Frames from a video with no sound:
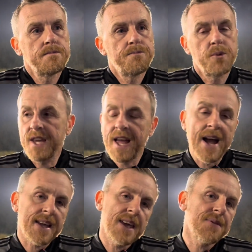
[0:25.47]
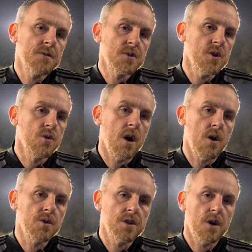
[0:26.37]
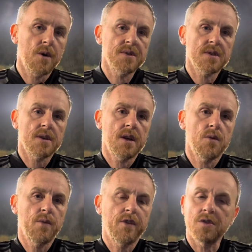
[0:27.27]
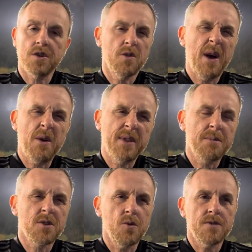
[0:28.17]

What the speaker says: But you can't gift them 2 goals, you know. Obviously we've got to do better with them too.